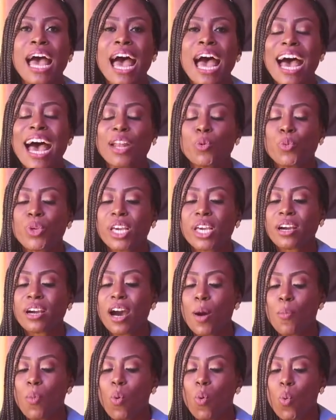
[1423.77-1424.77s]
And we
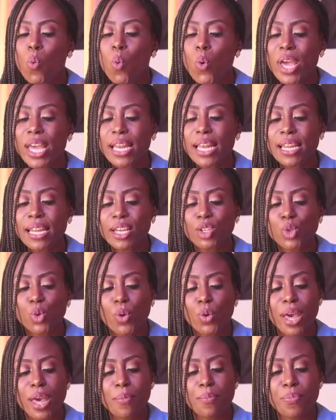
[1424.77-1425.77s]
come willing to
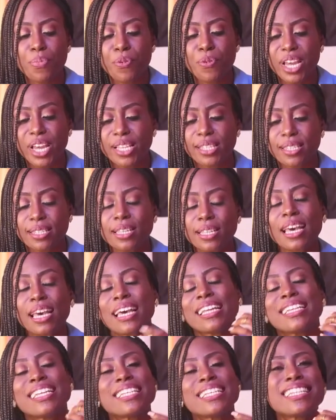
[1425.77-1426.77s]
embrace
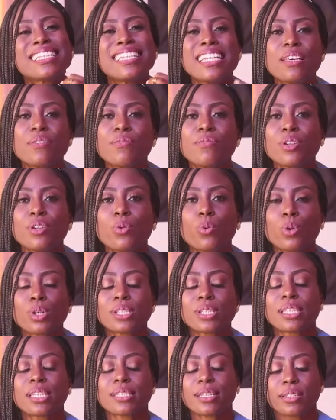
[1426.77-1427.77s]
these living
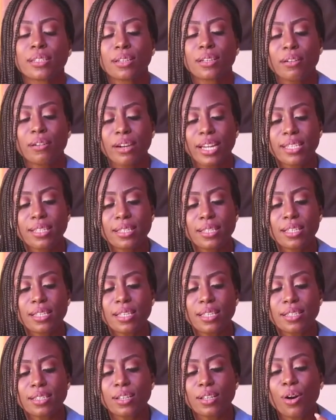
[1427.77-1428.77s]
waters that Christ
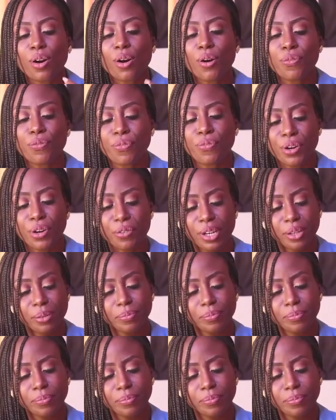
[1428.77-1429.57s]
is offering